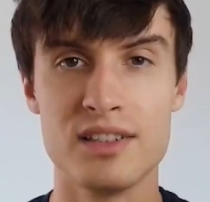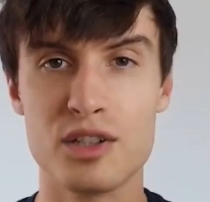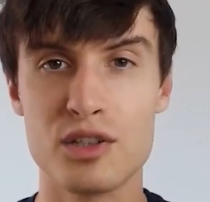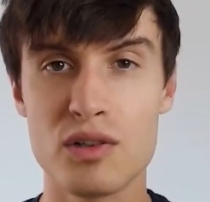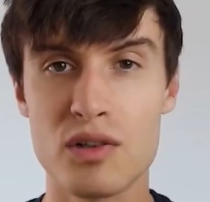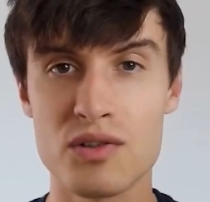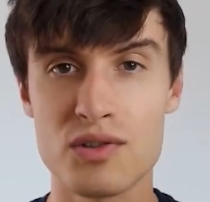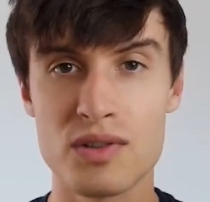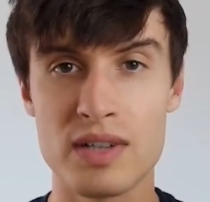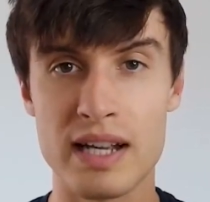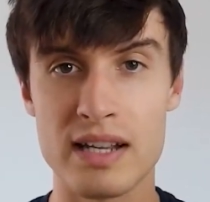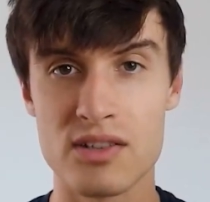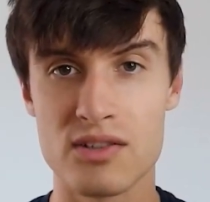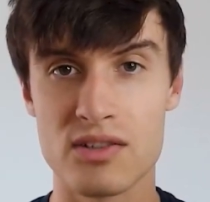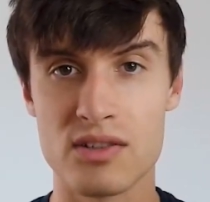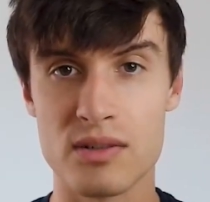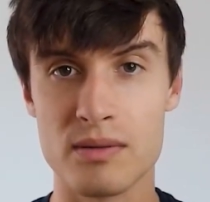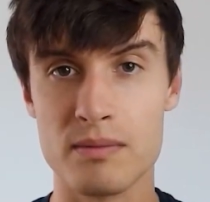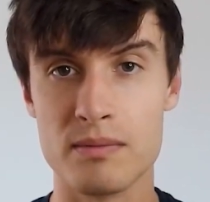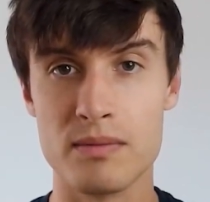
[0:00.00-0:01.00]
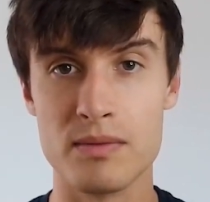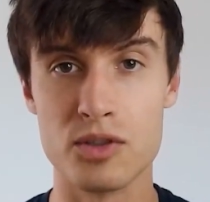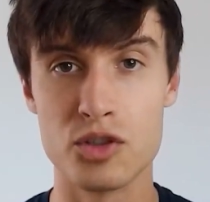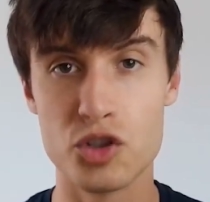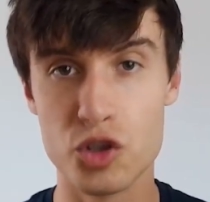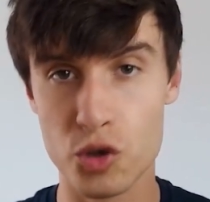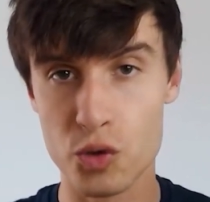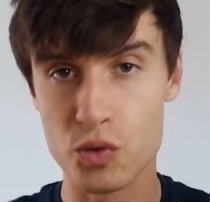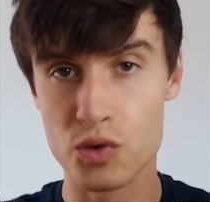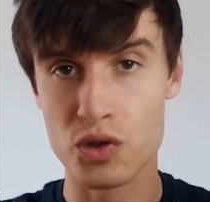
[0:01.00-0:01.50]
You can also get some
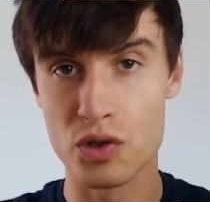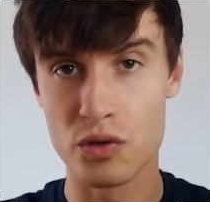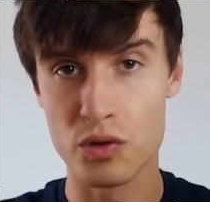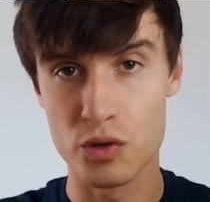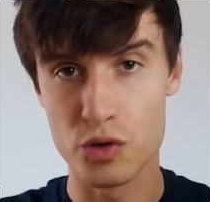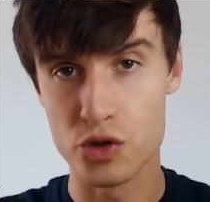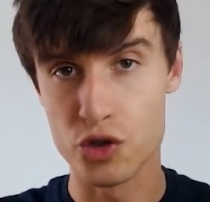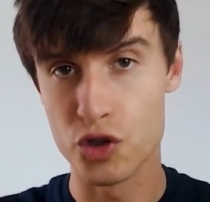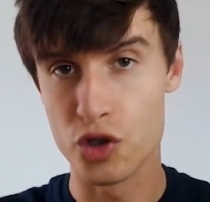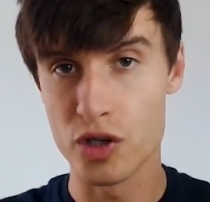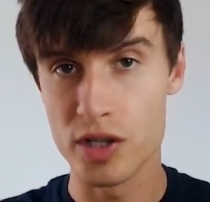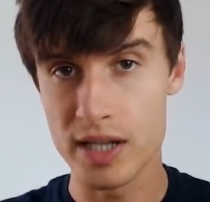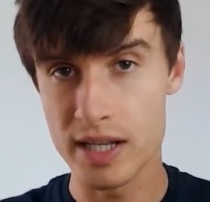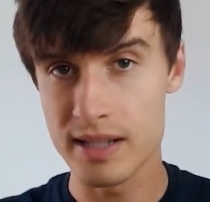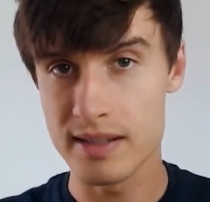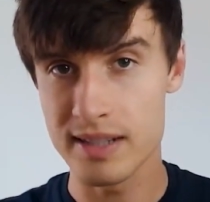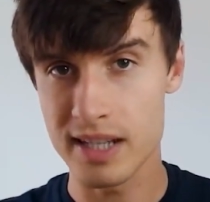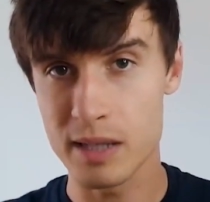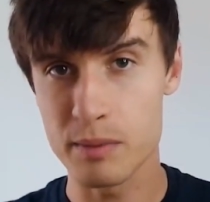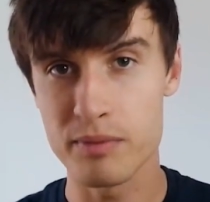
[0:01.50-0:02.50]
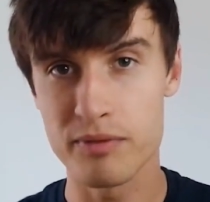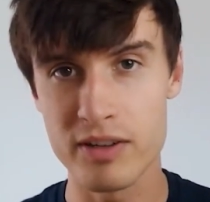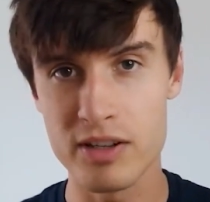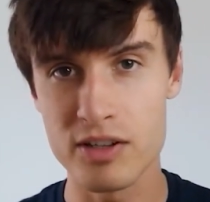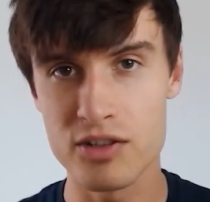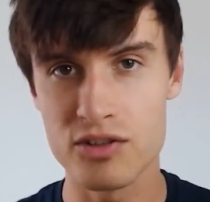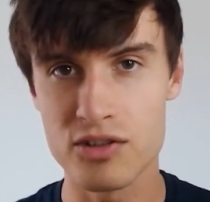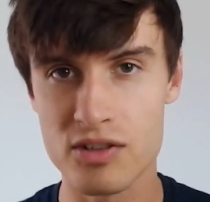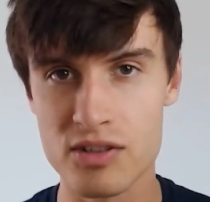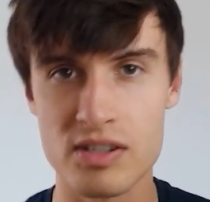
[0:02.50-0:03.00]
choose your own journey type
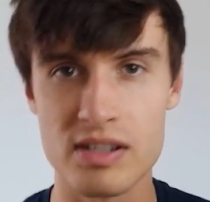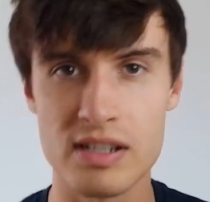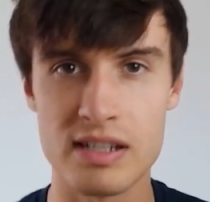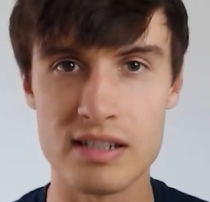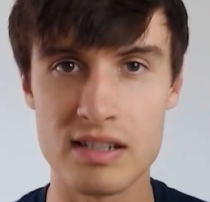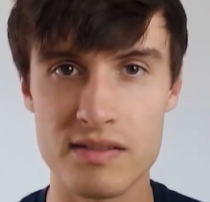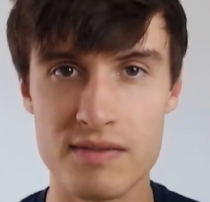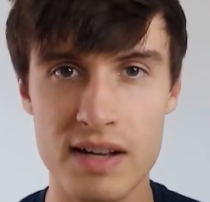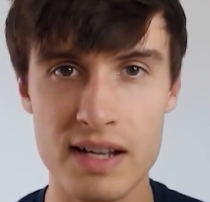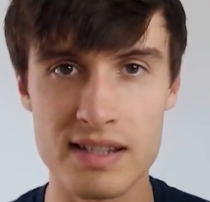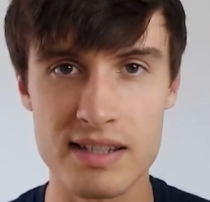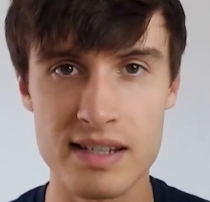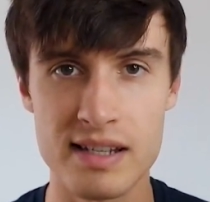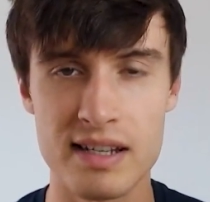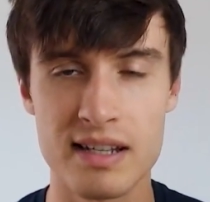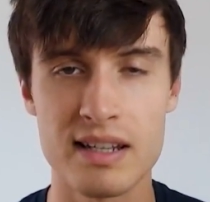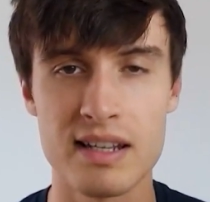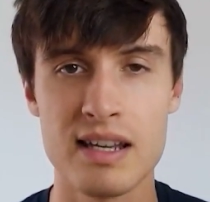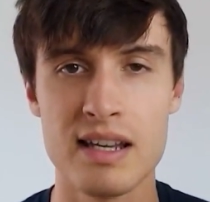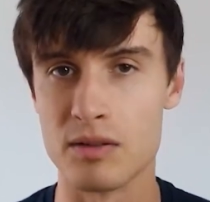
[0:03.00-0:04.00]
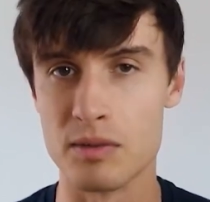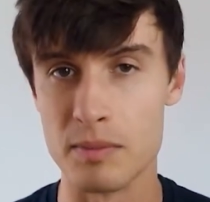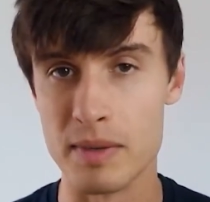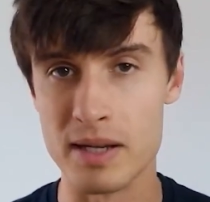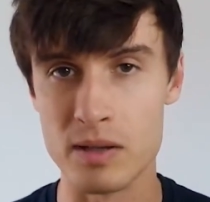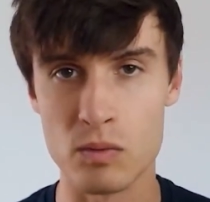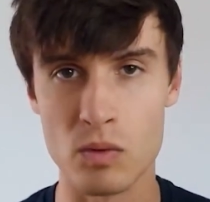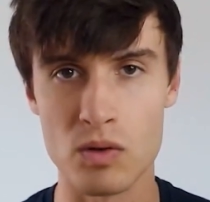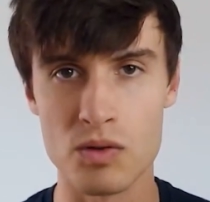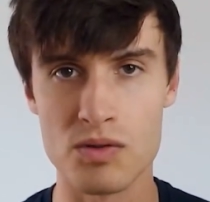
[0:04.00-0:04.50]
features in Navattic. The
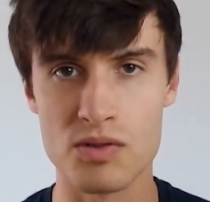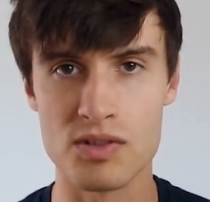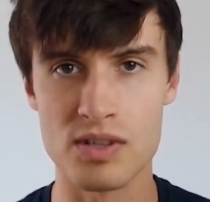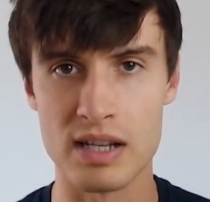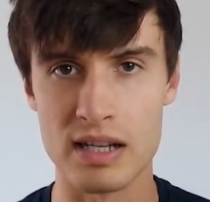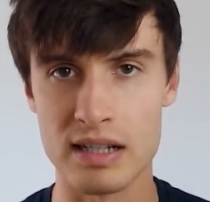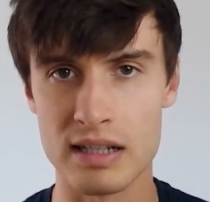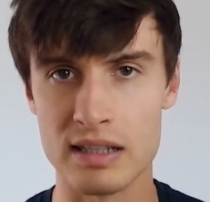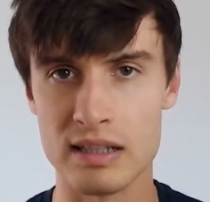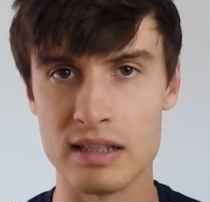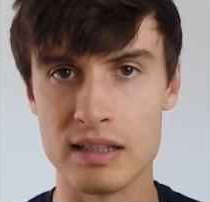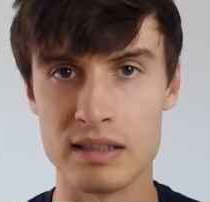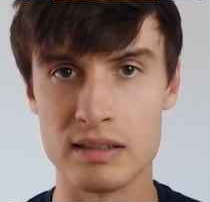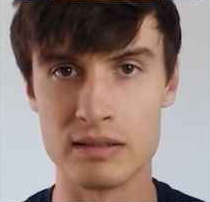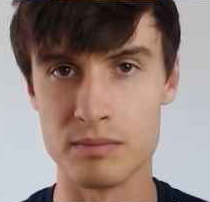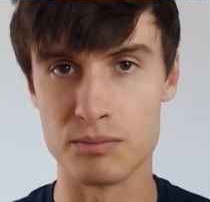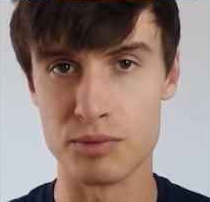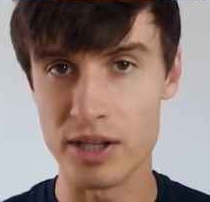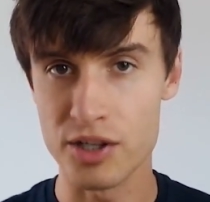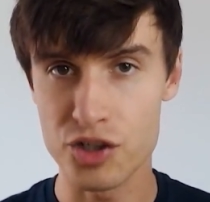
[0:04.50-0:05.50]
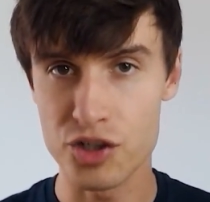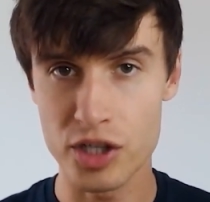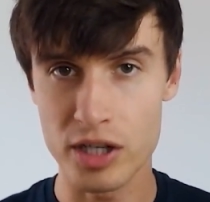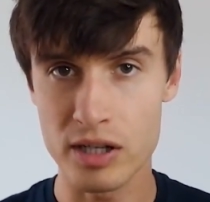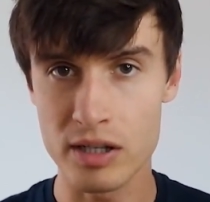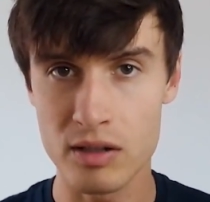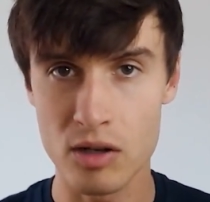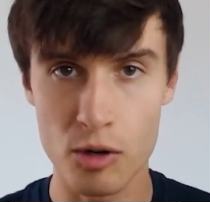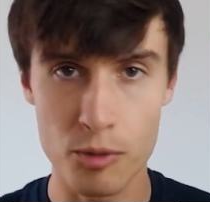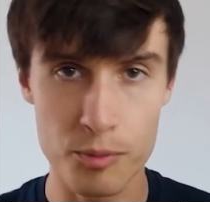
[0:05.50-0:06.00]
main ones are
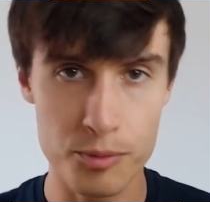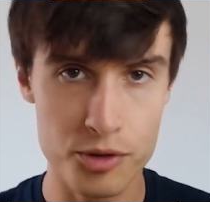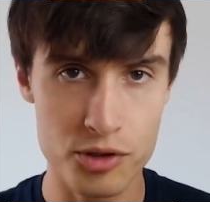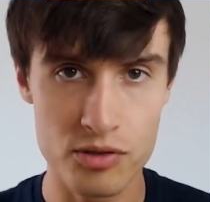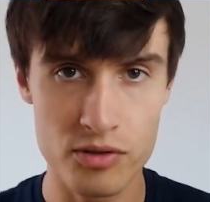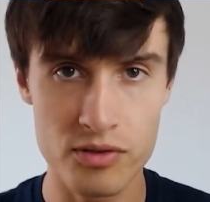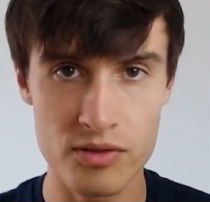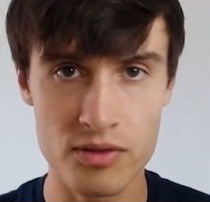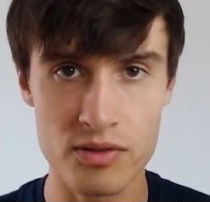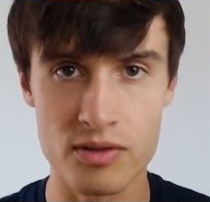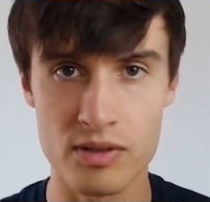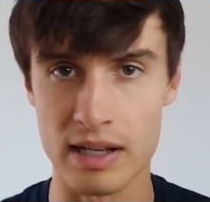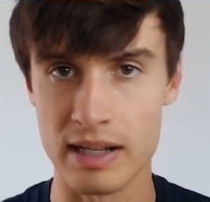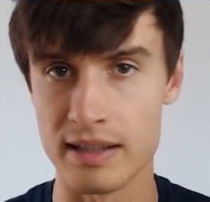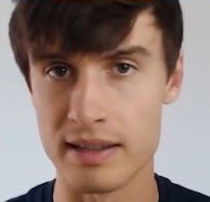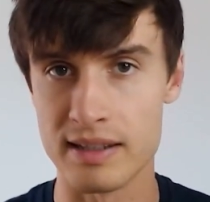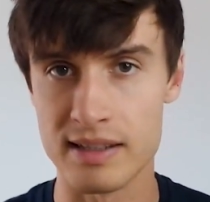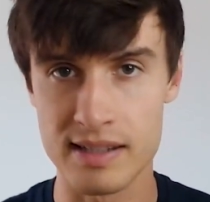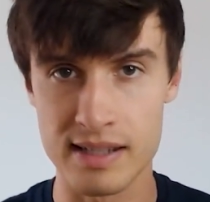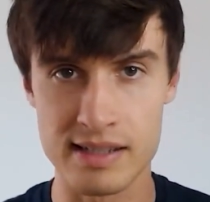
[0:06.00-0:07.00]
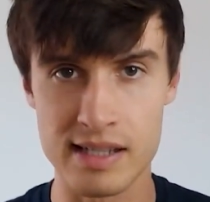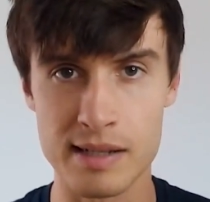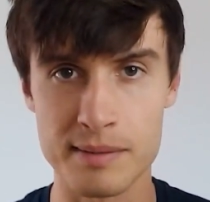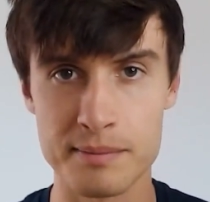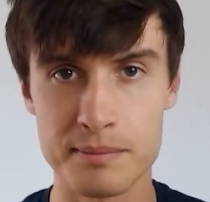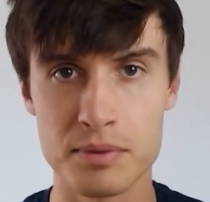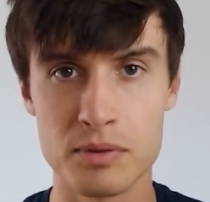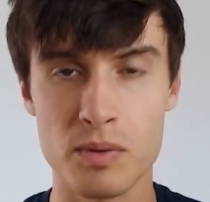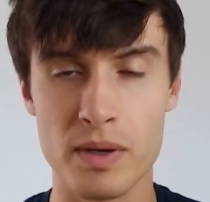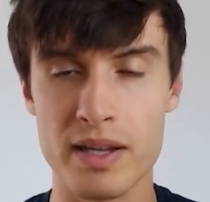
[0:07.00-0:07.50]
branching options, so like this
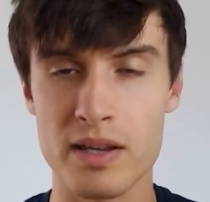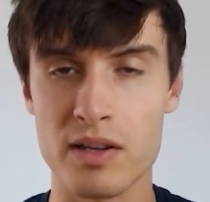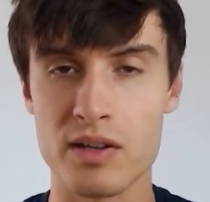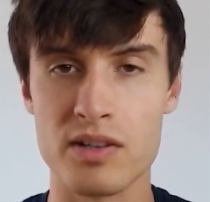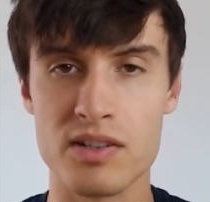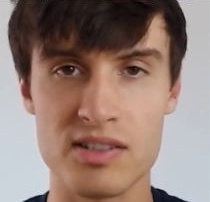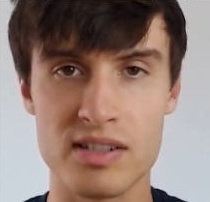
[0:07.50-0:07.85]
example where you can